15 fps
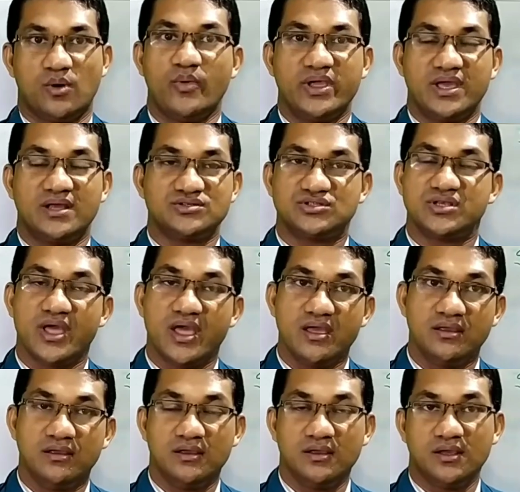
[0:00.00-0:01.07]
We can
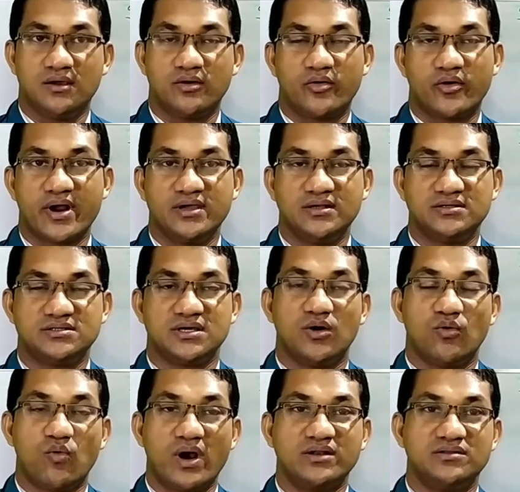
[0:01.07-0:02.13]
say, all right,
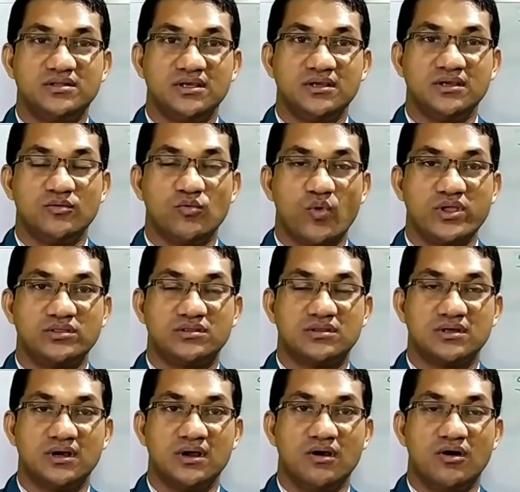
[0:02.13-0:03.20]
uh, one thing
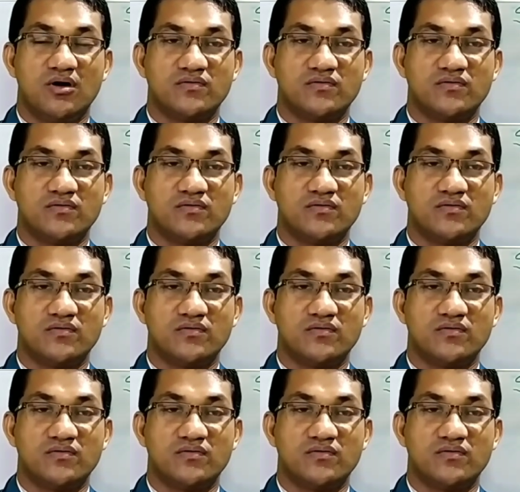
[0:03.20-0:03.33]
with, uh,